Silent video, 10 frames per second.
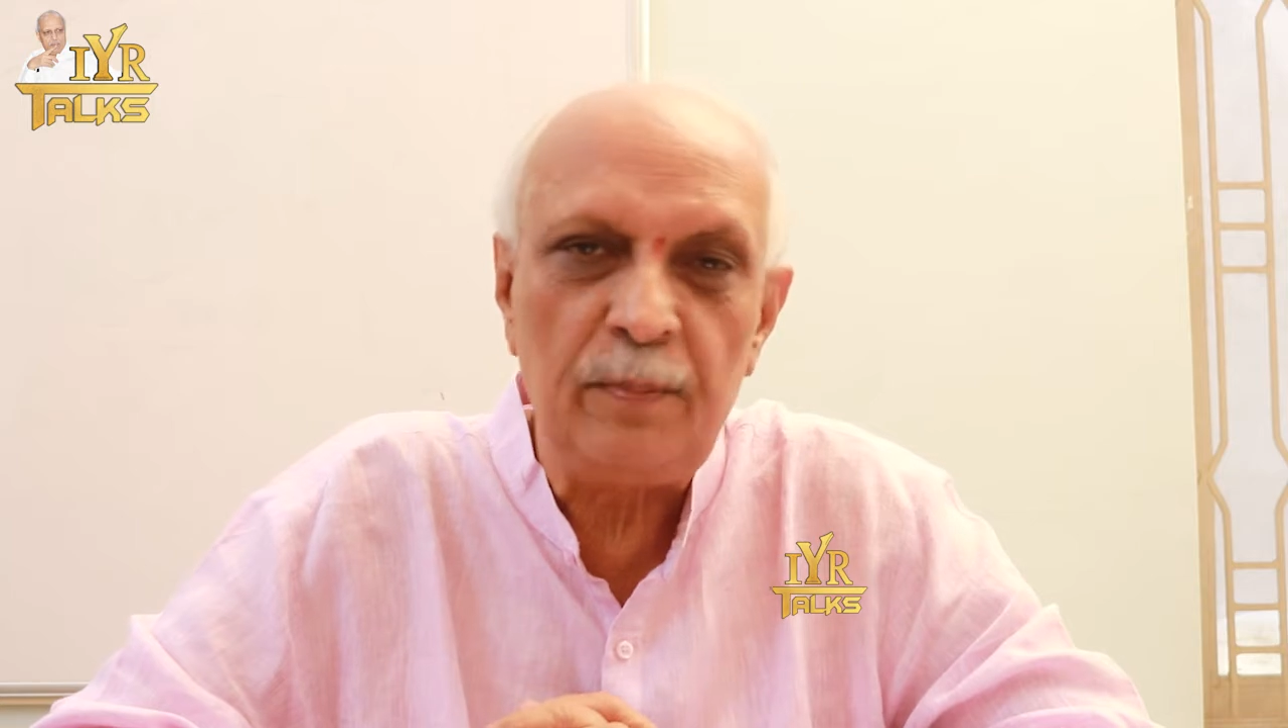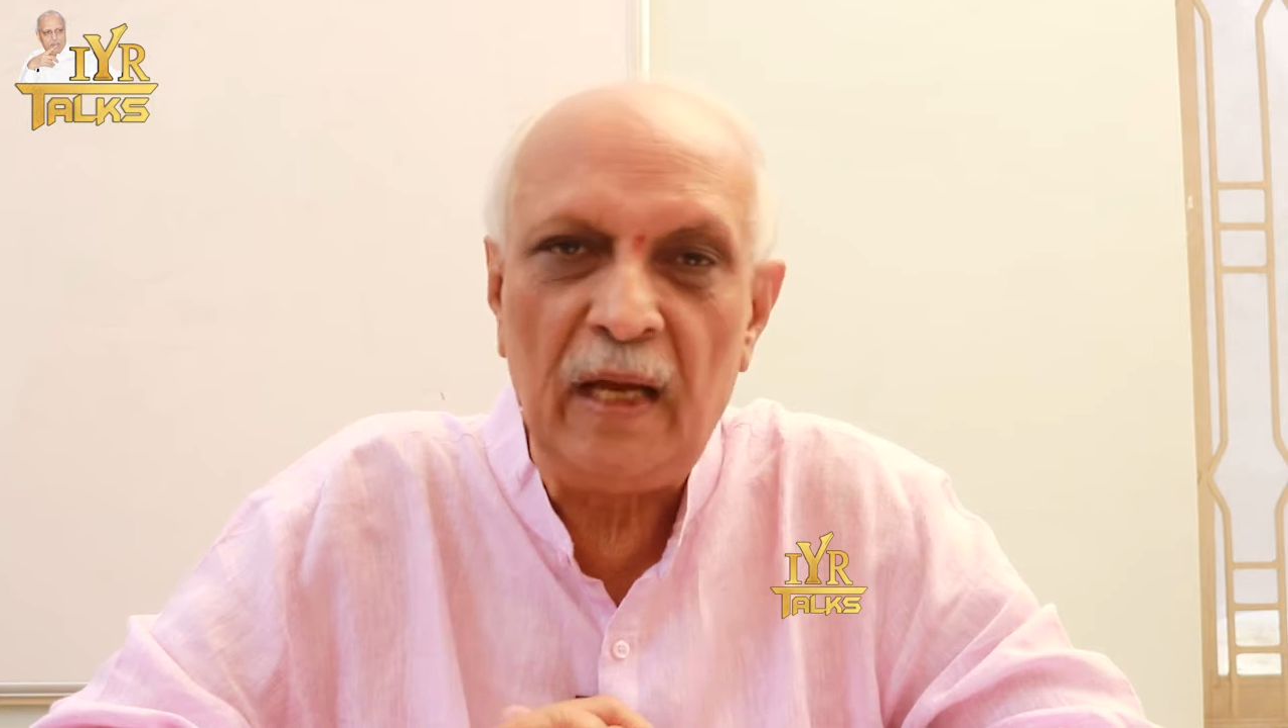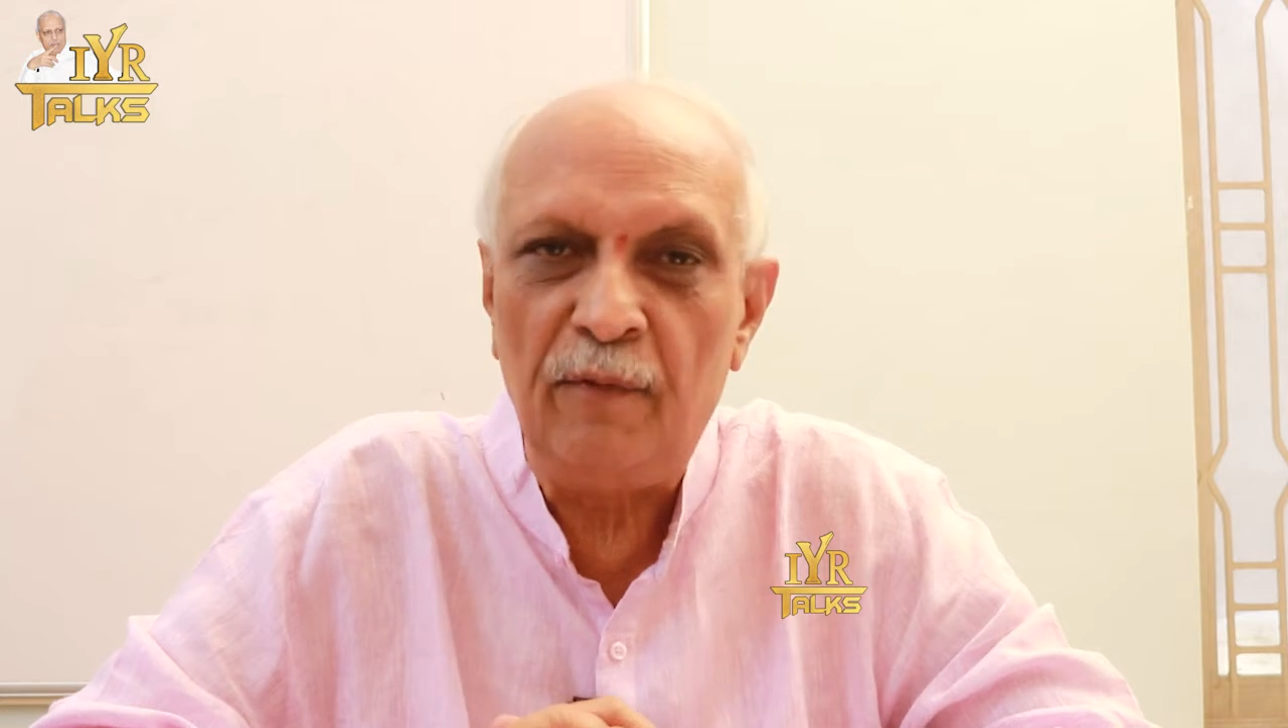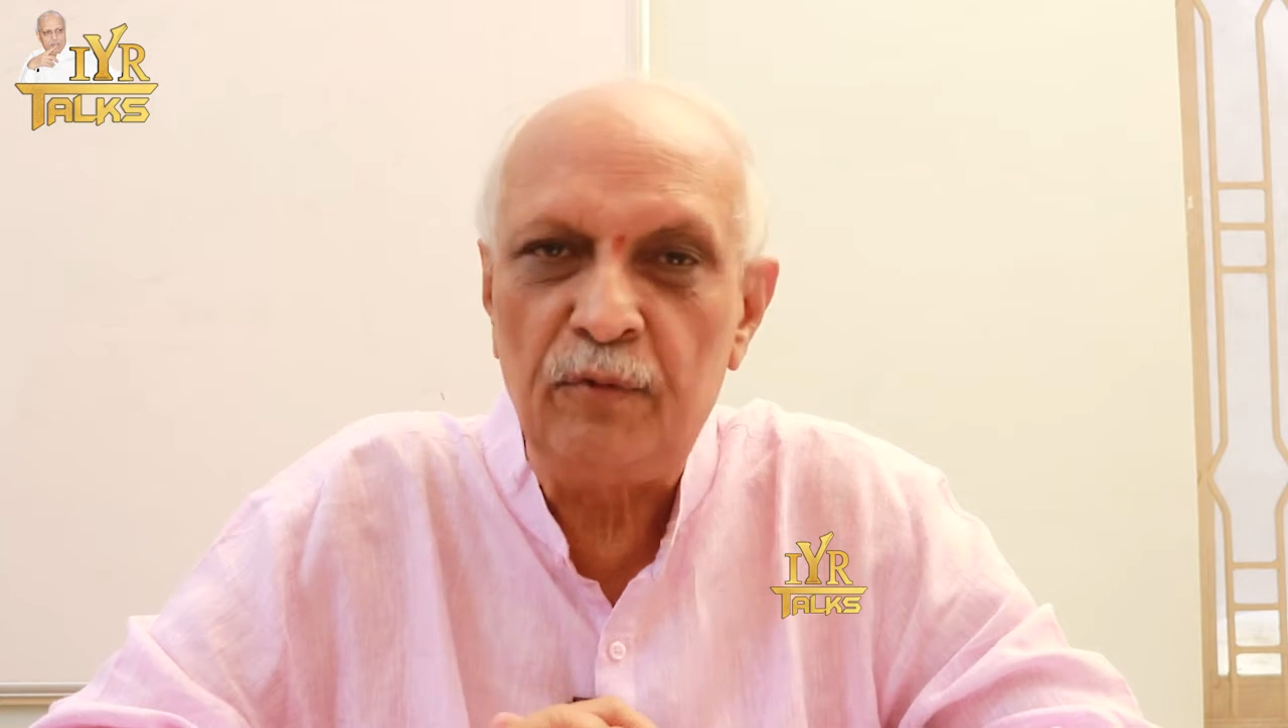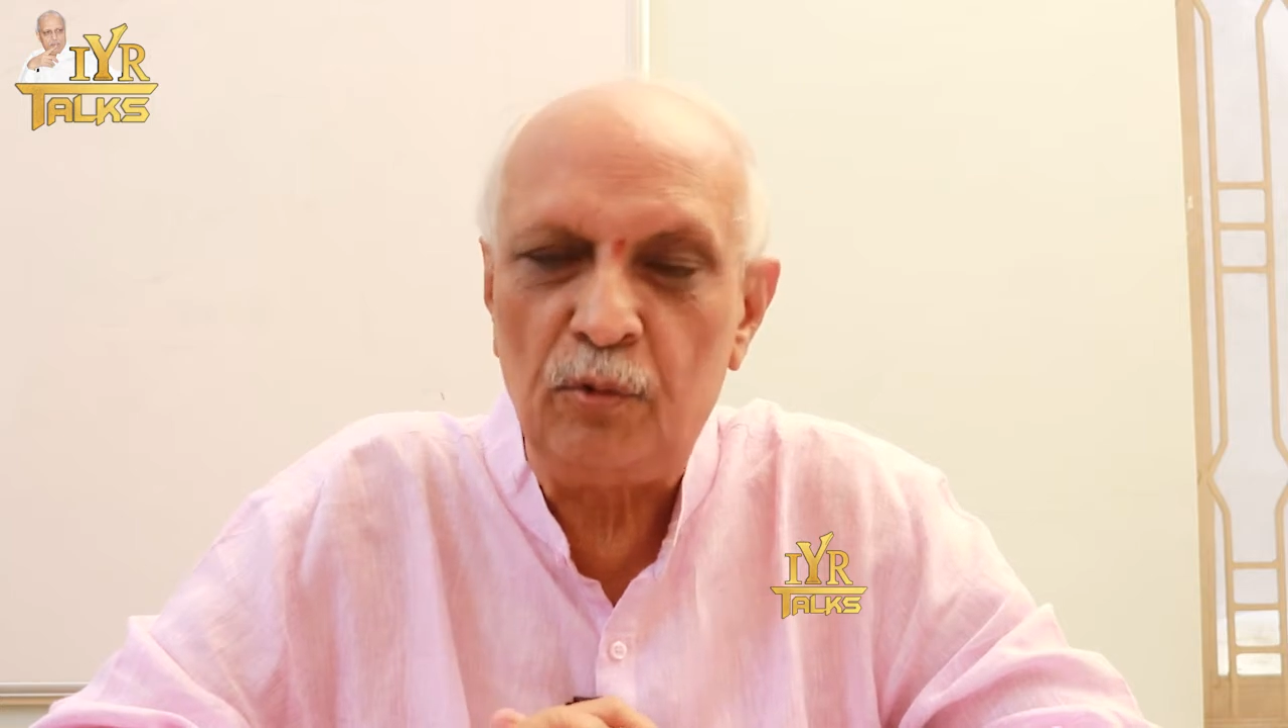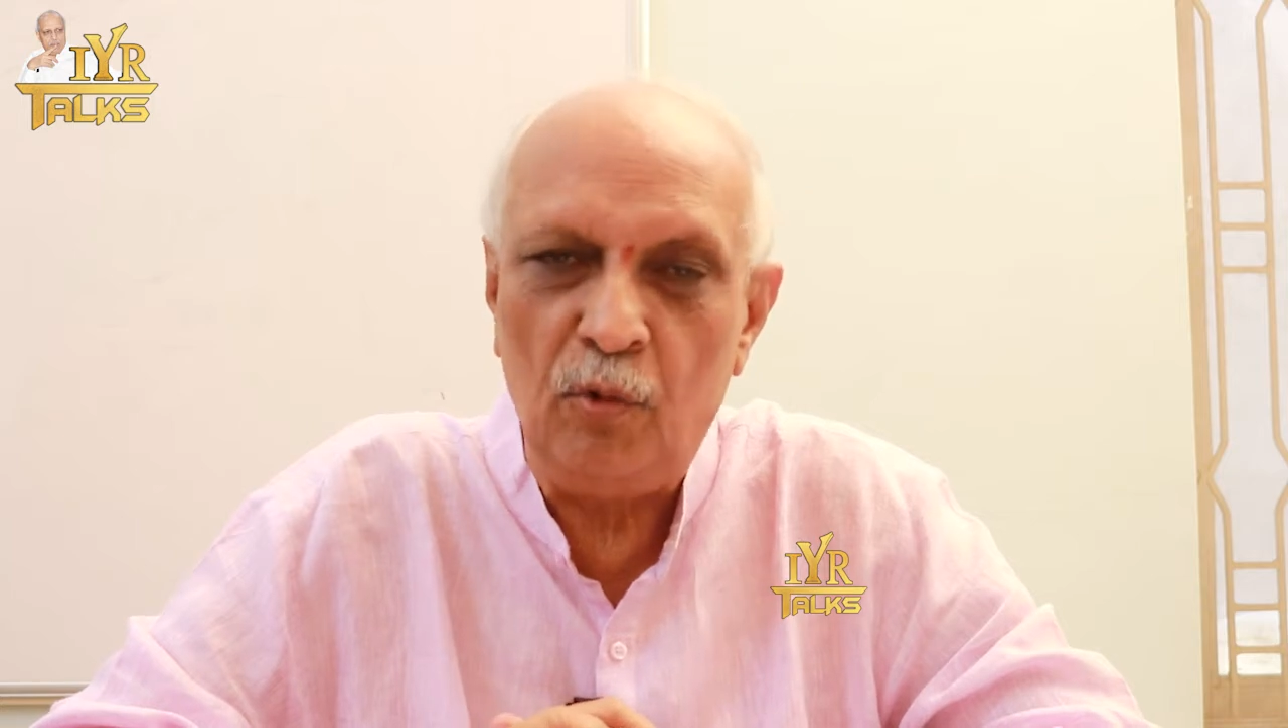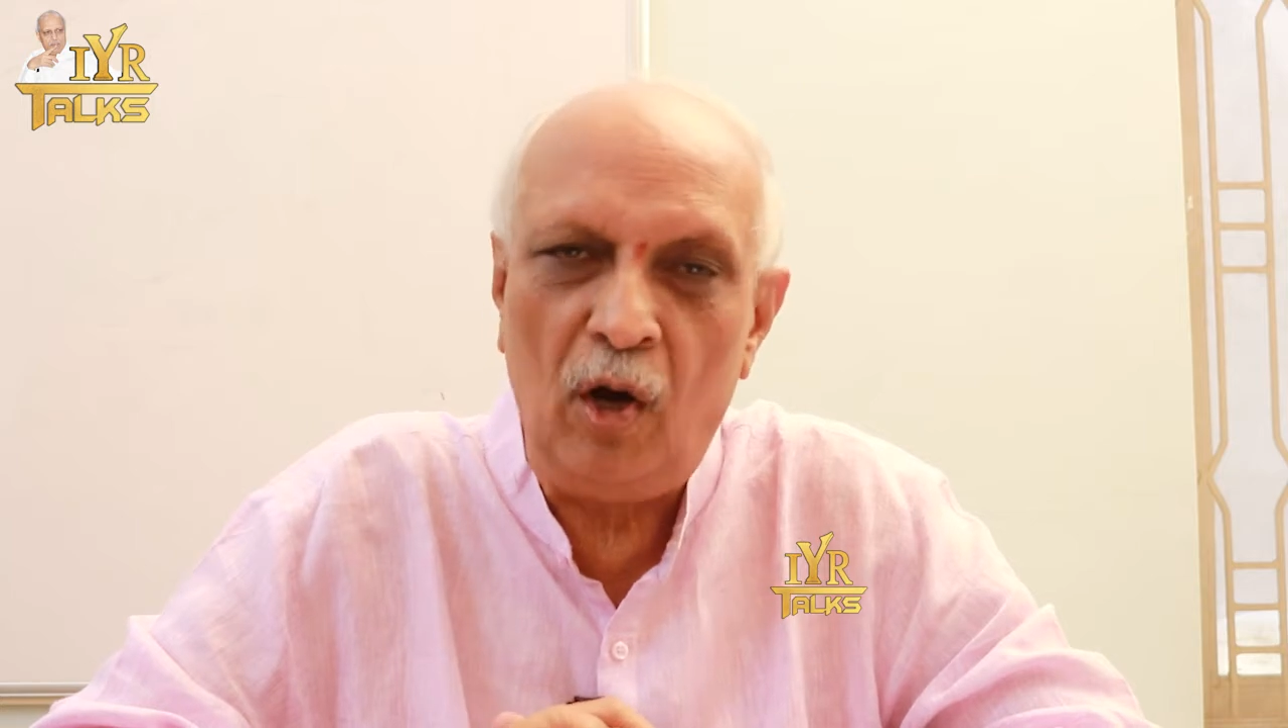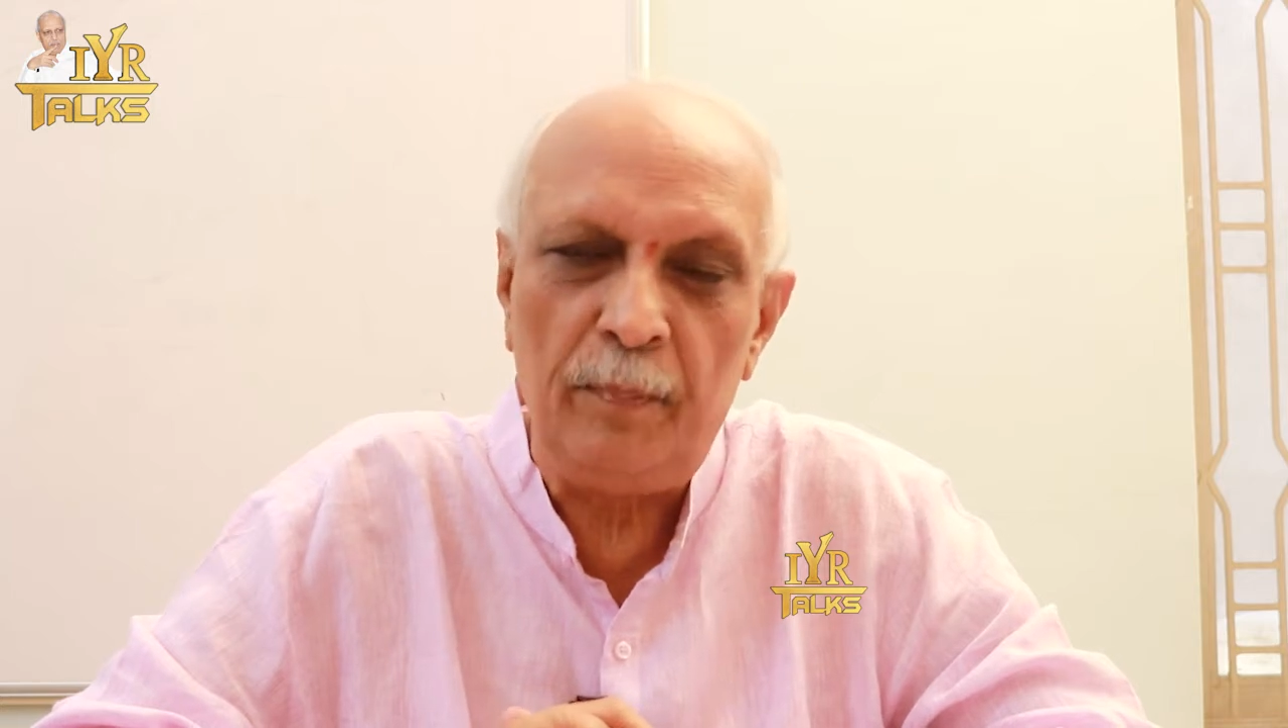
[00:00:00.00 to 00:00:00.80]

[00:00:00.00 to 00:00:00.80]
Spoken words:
may have to go